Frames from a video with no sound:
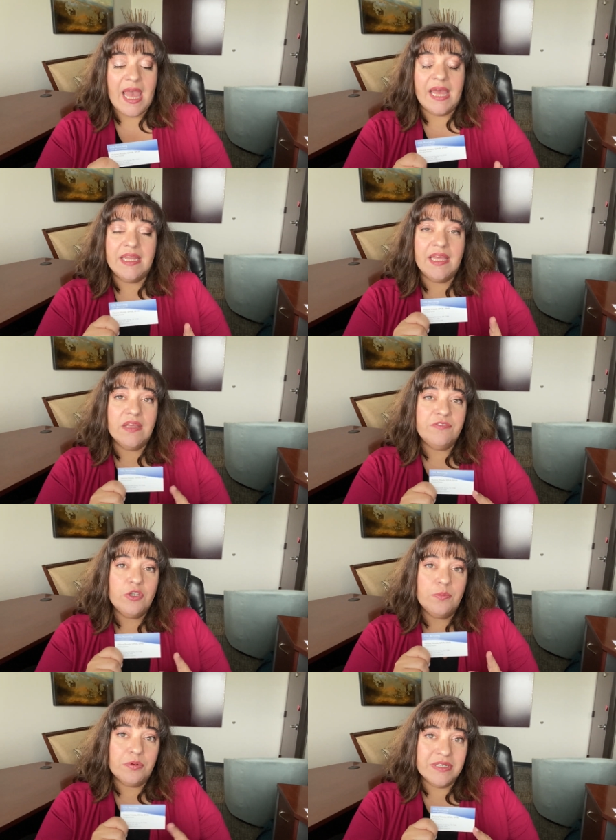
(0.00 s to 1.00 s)
And if
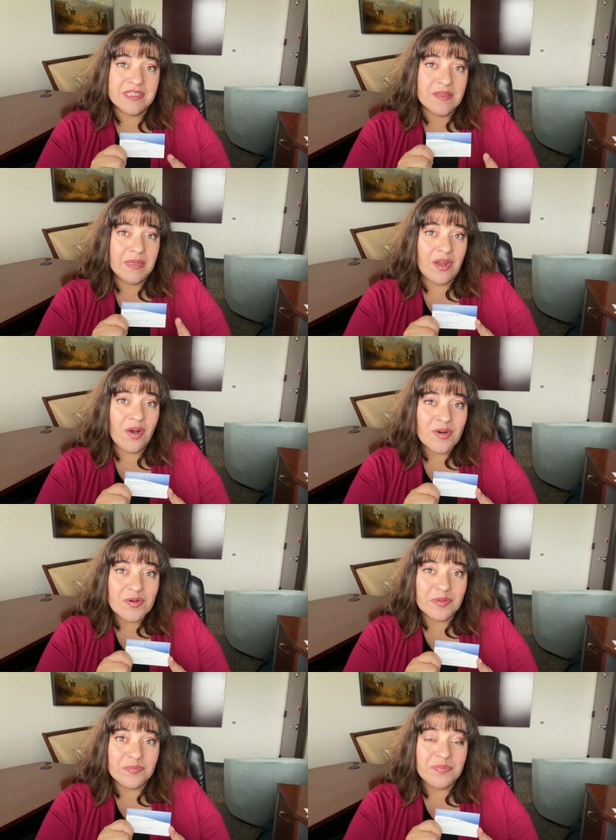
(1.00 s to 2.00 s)
you print them at
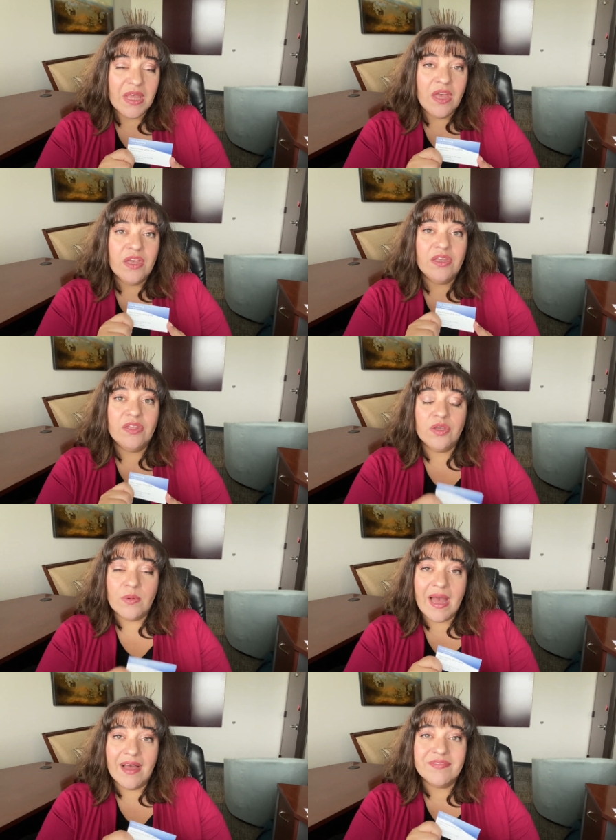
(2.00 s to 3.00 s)
home,
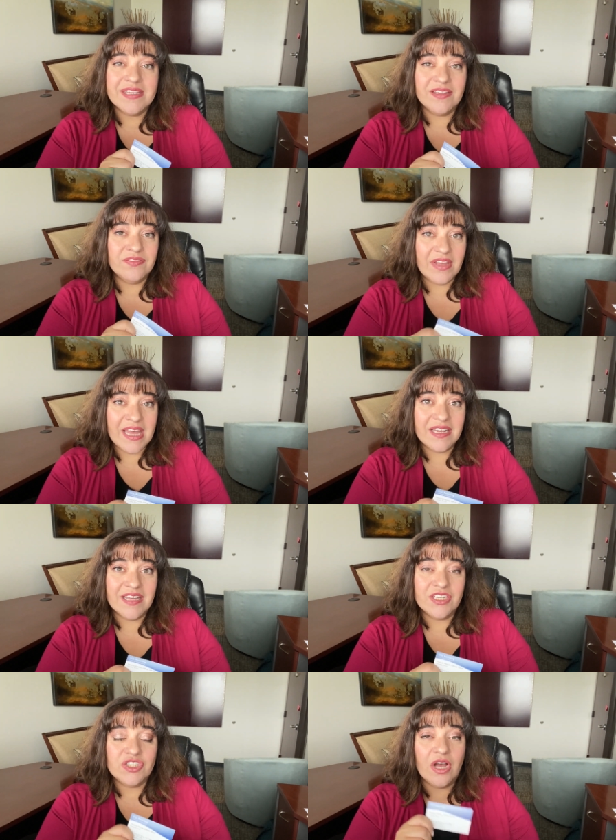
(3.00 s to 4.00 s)
you have the
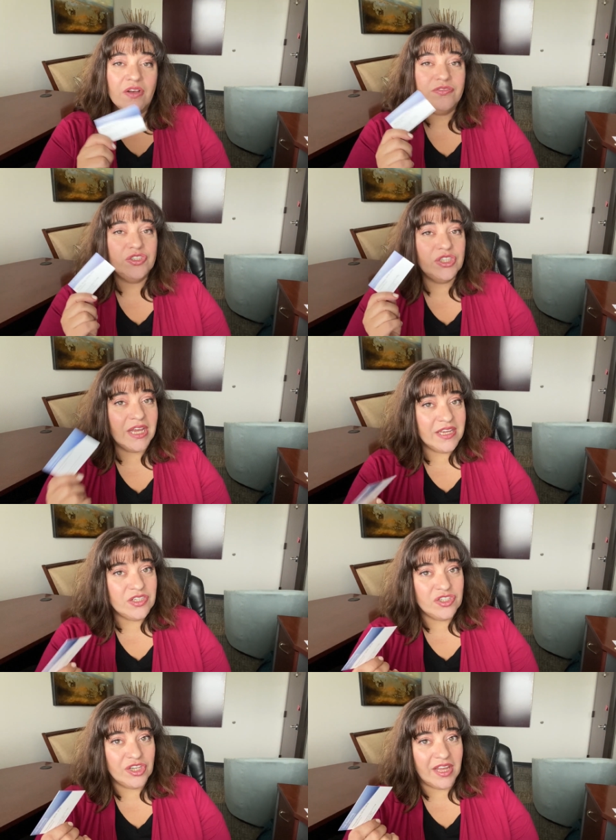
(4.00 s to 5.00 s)
advantage of
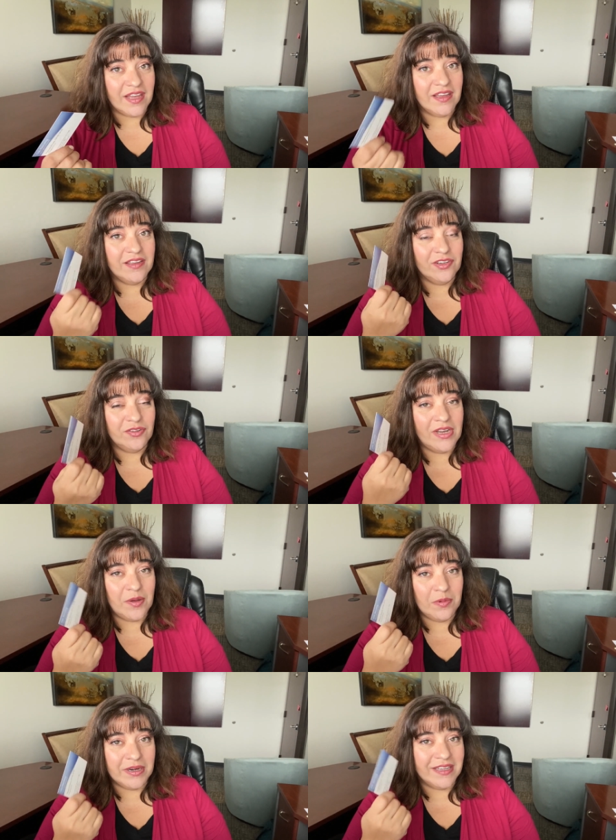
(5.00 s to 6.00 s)
changing your
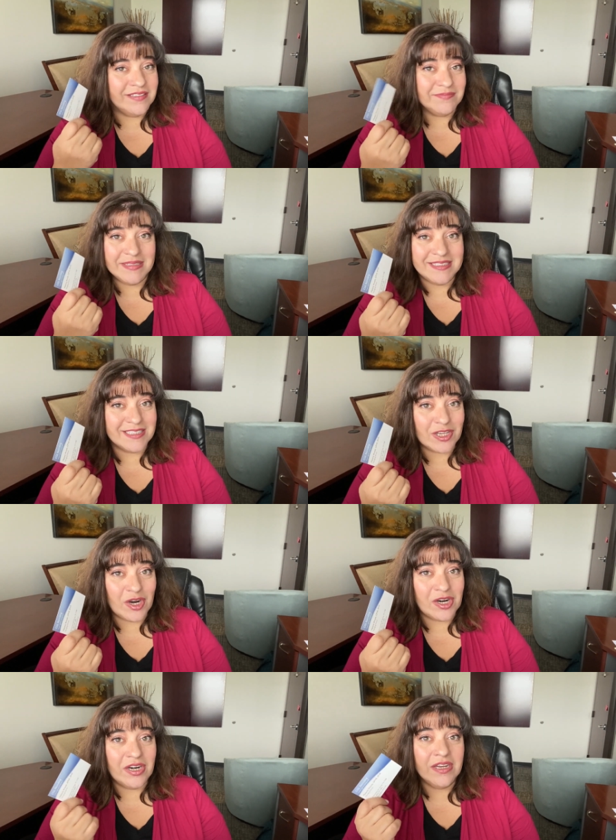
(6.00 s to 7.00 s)
networking business
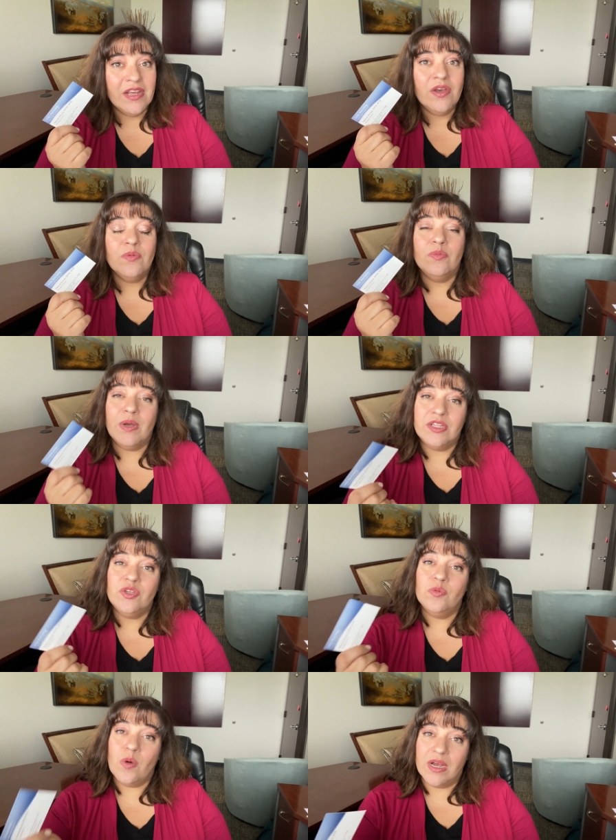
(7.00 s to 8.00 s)
card when
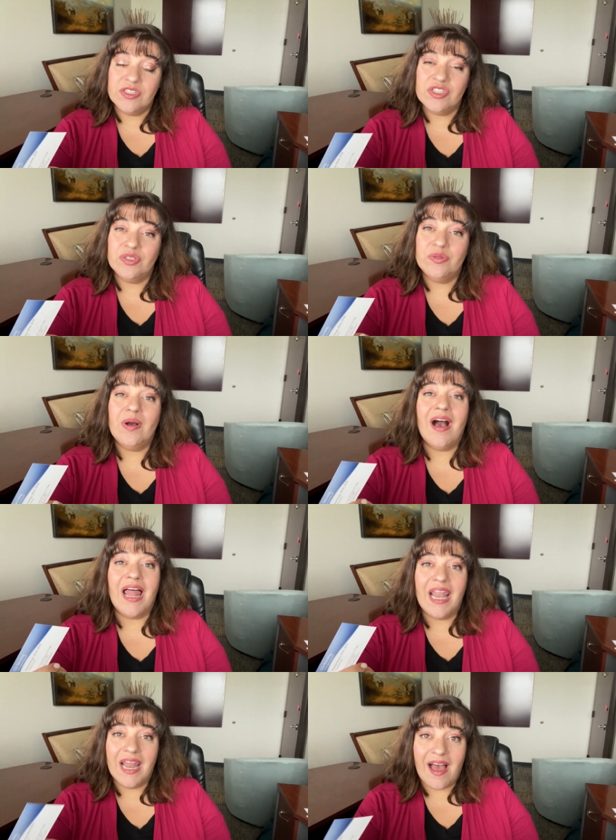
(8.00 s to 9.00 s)
you want to
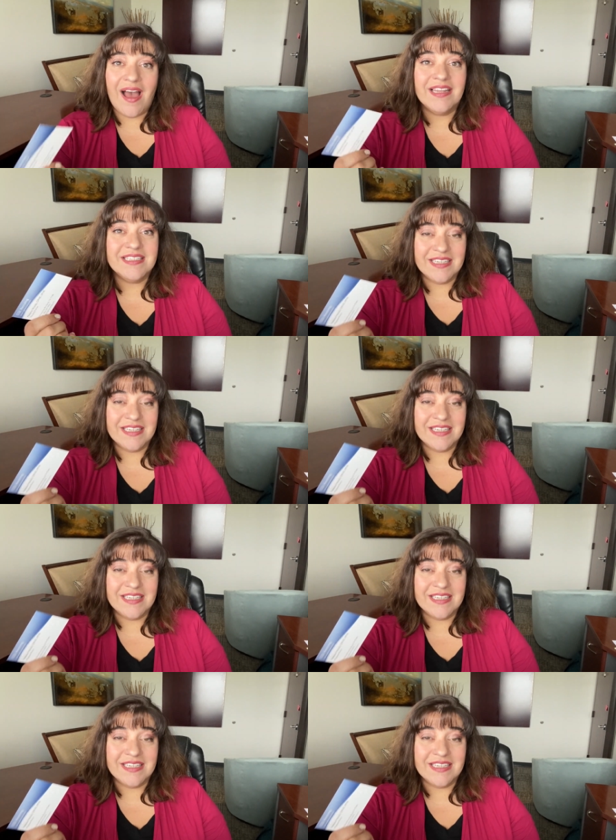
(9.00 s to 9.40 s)
a lot